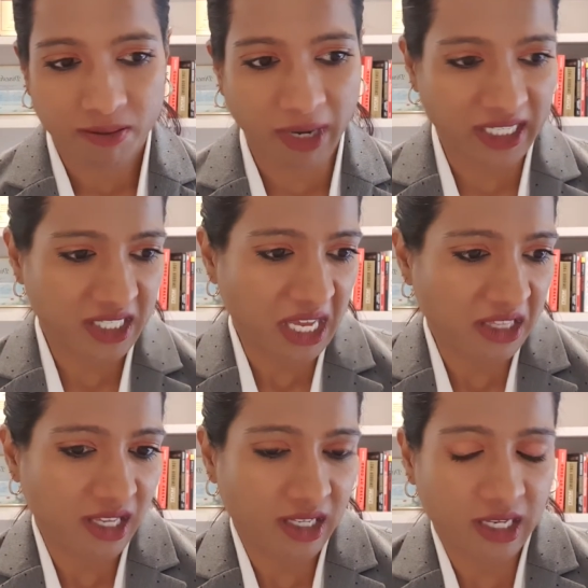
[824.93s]
by saying
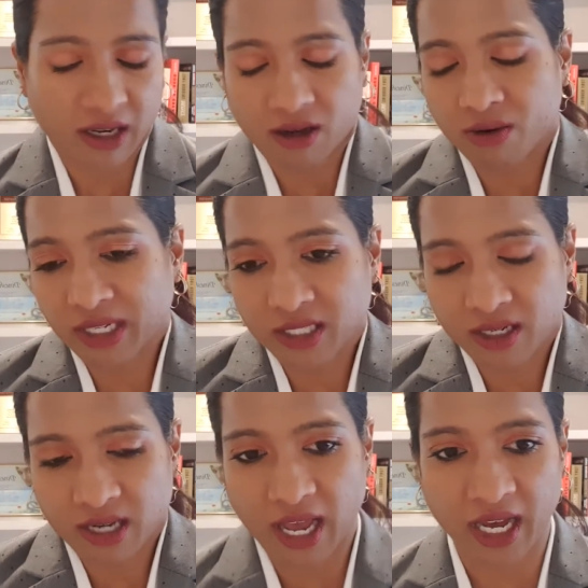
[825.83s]
things like, oh, I
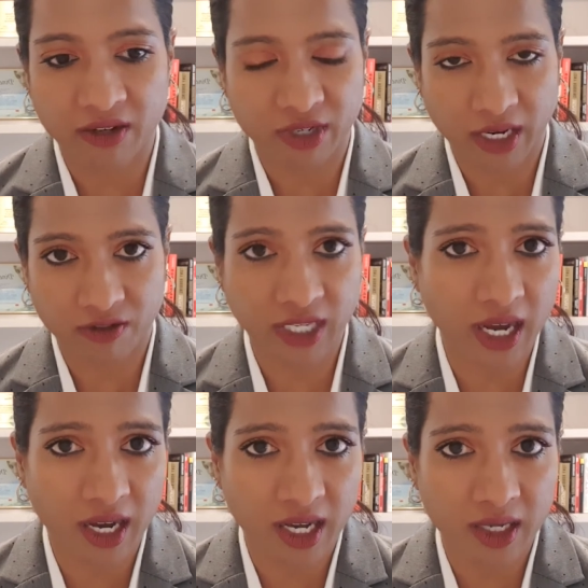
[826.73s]
didn't have enough
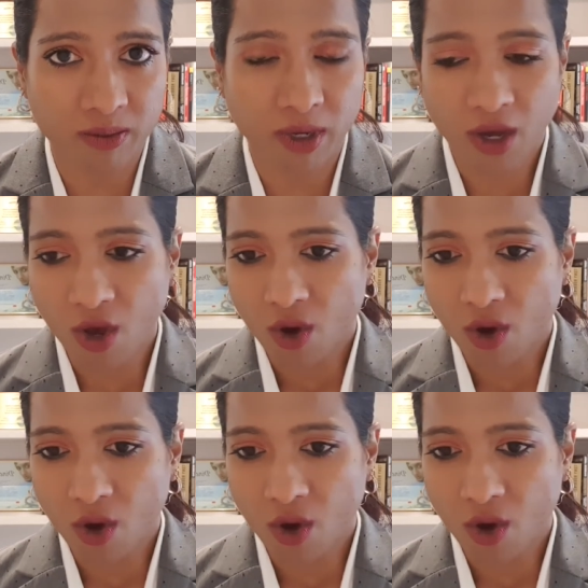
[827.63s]
time,